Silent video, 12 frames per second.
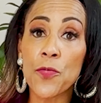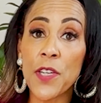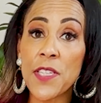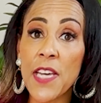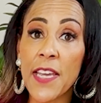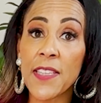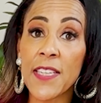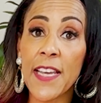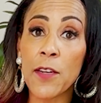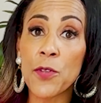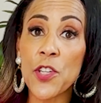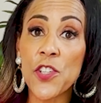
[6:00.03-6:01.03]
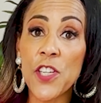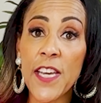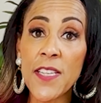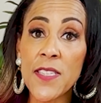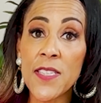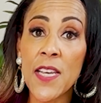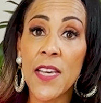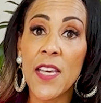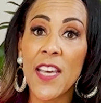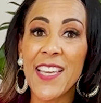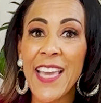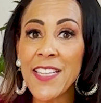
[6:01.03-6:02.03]
retake the language tests,
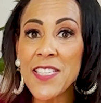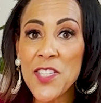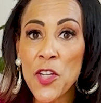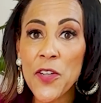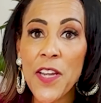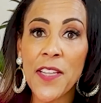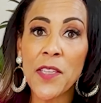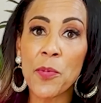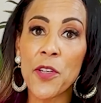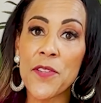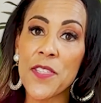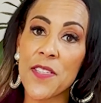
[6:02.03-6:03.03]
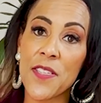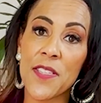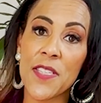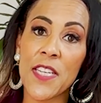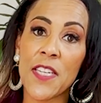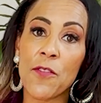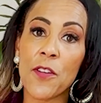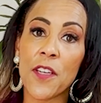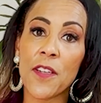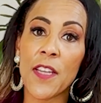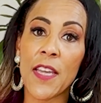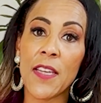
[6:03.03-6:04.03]
can slow down the processes
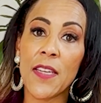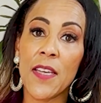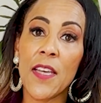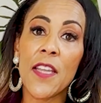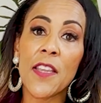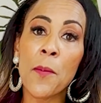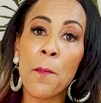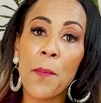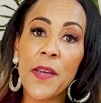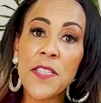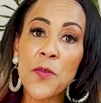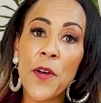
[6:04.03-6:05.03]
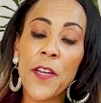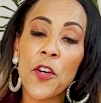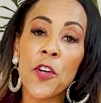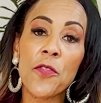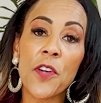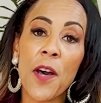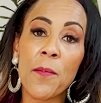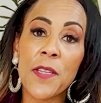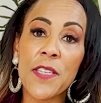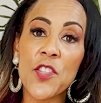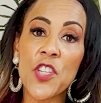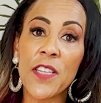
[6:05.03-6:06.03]
significantly. The best way to overcome
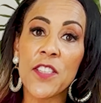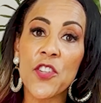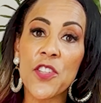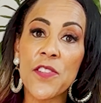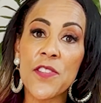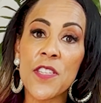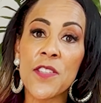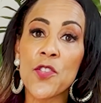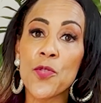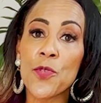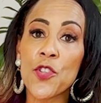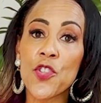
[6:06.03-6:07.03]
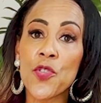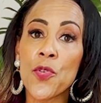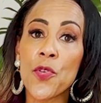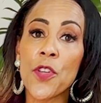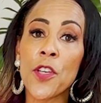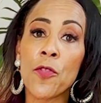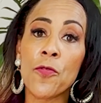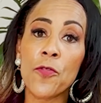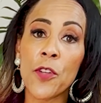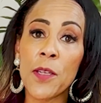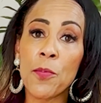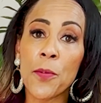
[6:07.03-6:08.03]
these challenges is to ensure that you're
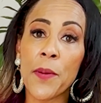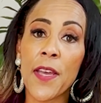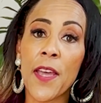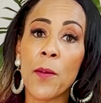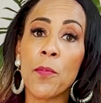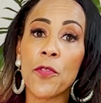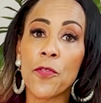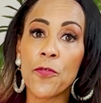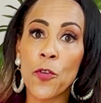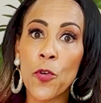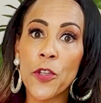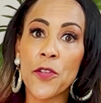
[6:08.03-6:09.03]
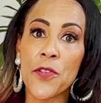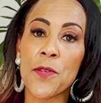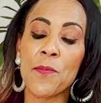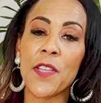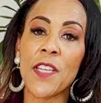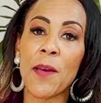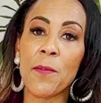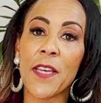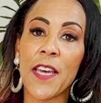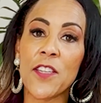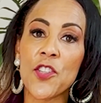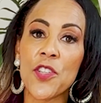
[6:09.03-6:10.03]
fully prepared before you submit the
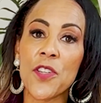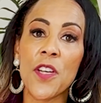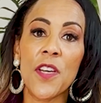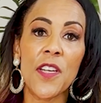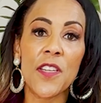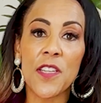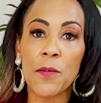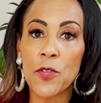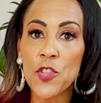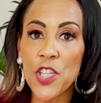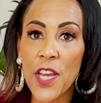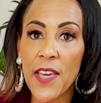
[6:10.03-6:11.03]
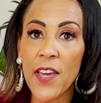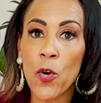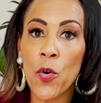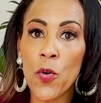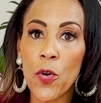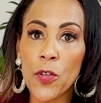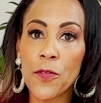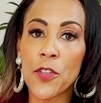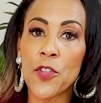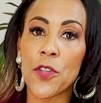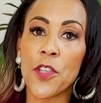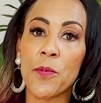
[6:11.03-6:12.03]
application. Double check all of the
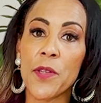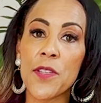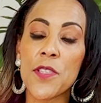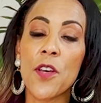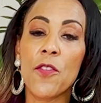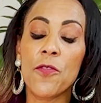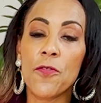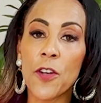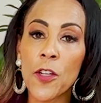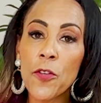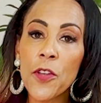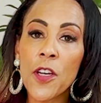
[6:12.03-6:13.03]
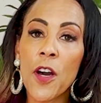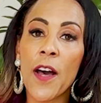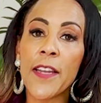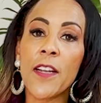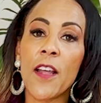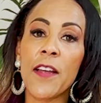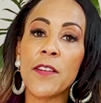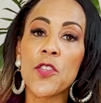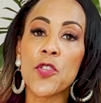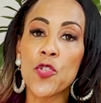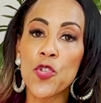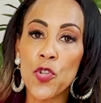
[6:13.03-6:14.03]
documents, follow the guidelines
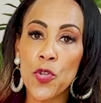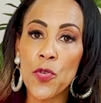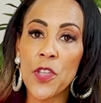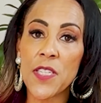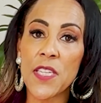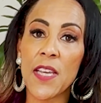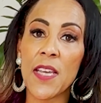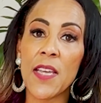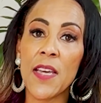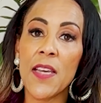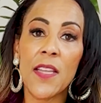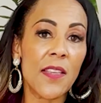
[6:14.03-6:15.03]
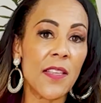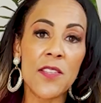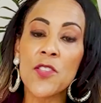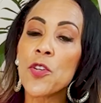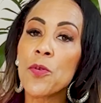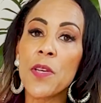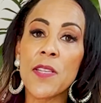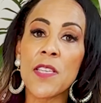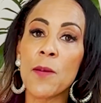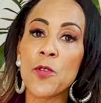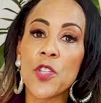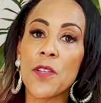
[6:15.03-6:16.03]
to the T. There's no
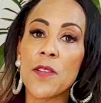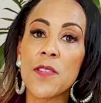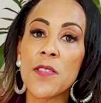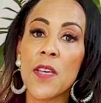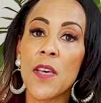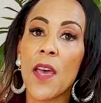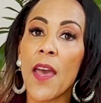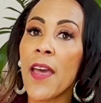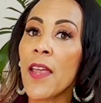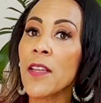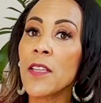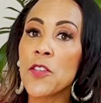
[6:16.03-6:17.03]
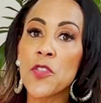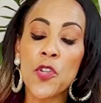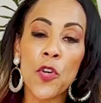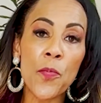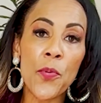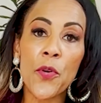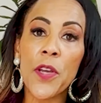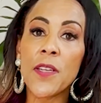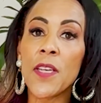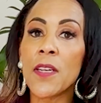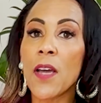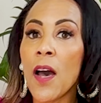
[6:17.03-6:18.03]
exceptions, and there's no point
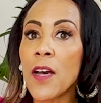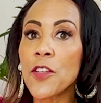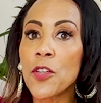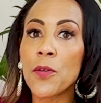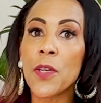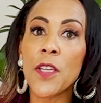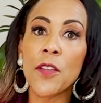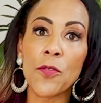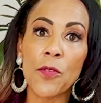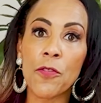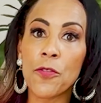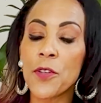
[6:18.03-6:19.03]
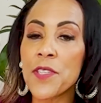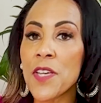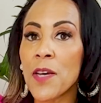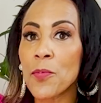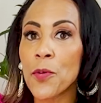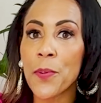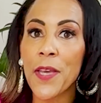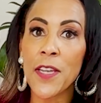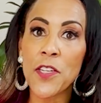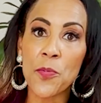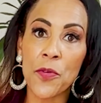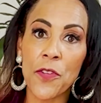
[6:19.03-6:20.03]
in arguing that referees aren't
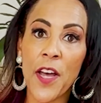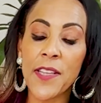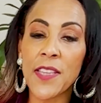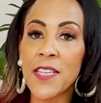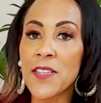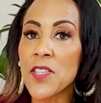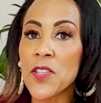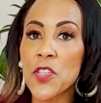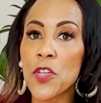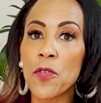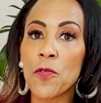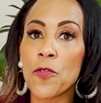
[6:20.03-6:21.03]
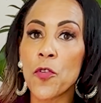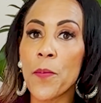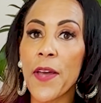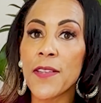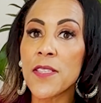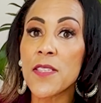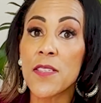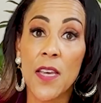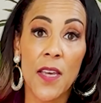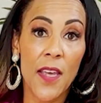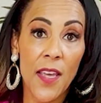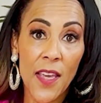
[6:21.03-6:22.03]
prepared to provide things in certain formats.
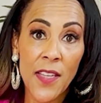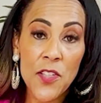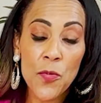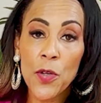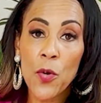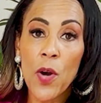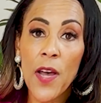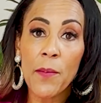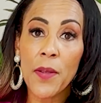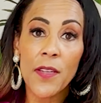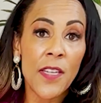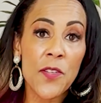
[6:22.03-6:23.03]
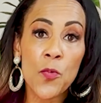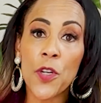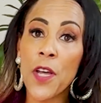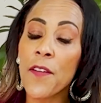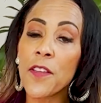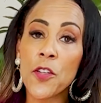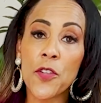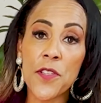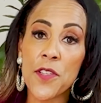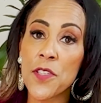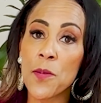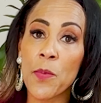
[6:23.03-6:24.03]
It's a requirement. It's what other
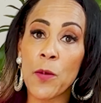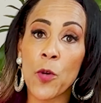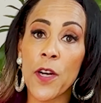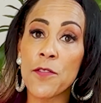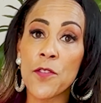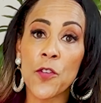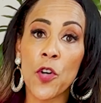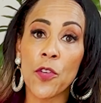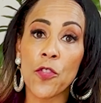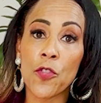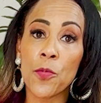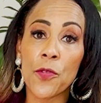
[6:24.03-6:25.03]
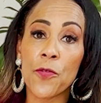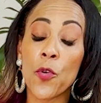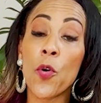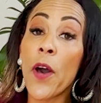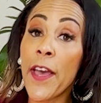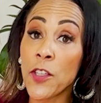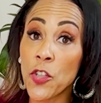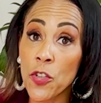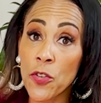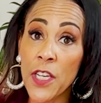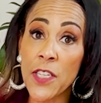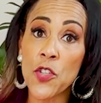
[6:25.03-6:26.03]
nurses and midwives have gone through before, and
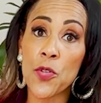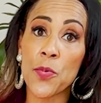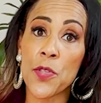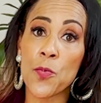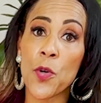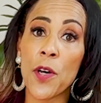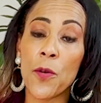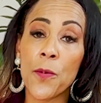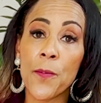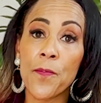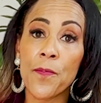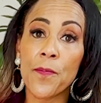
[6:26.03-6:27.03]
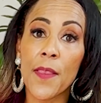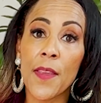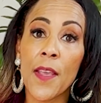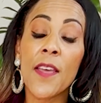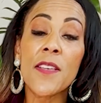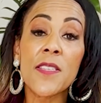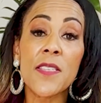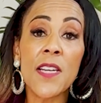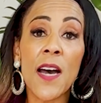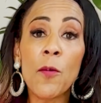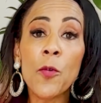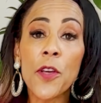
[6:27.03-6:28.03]
you need to as well.
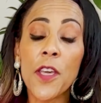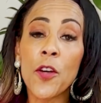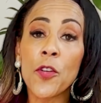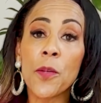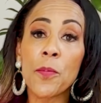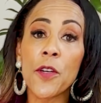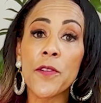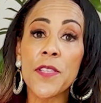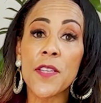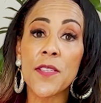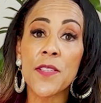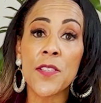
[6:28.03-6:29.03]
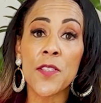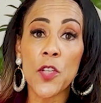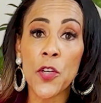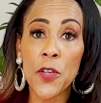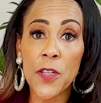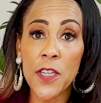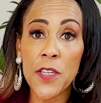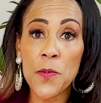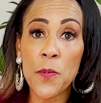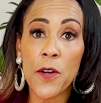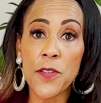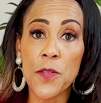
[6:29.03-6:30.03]
Start working on the processes as early as
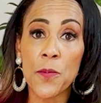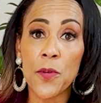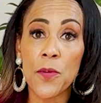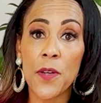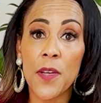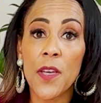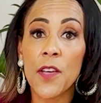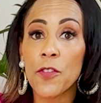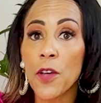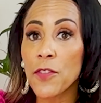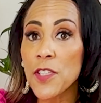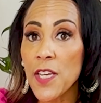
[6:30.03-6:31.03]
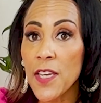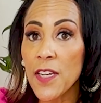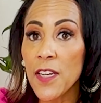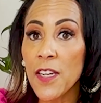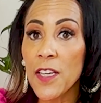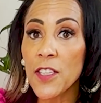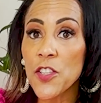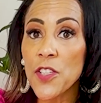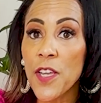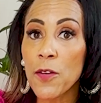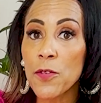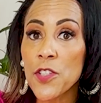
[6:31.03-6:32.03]
possible. If you haven't taken an English
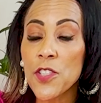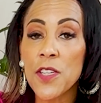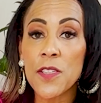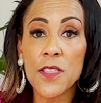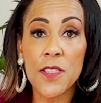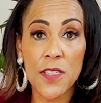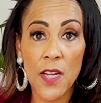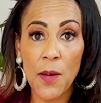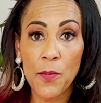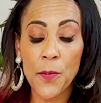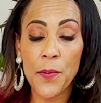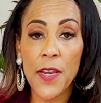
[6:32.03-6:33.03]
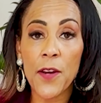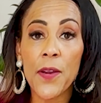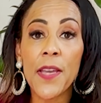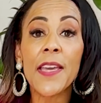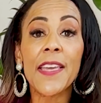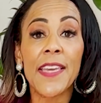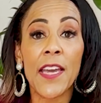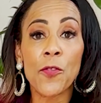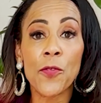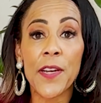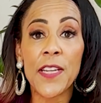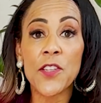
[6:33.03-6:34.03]
language test, start preparing, get
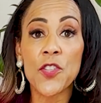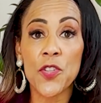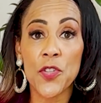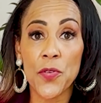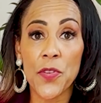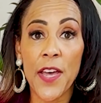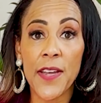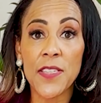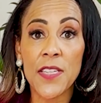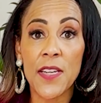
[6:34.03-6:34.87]
ready to do that.